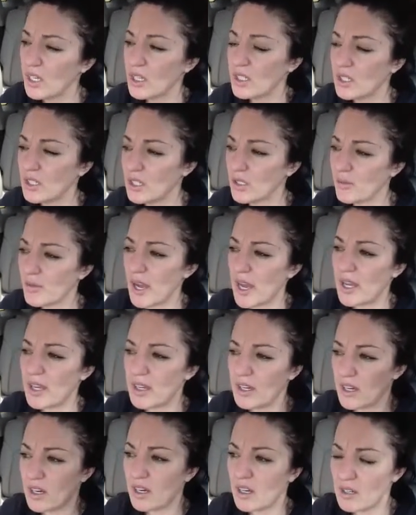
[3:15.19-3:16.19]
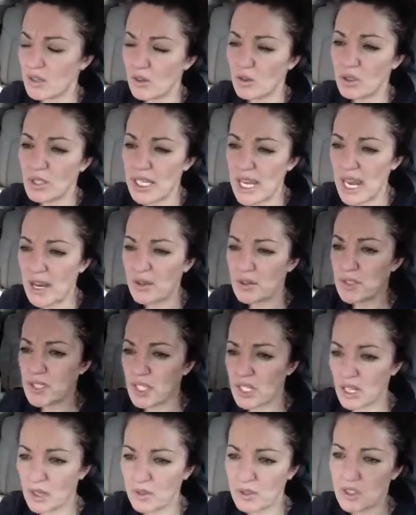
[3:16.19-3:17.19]
near my uh, old house
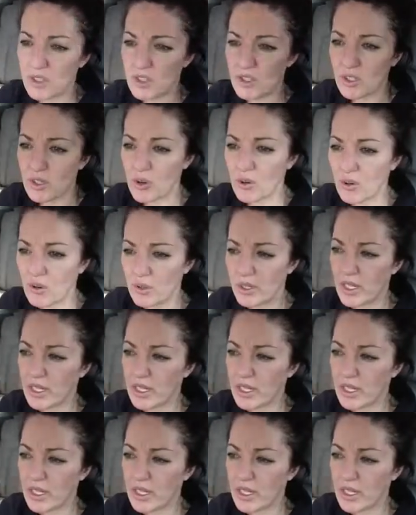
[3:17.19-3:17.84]
that I would just go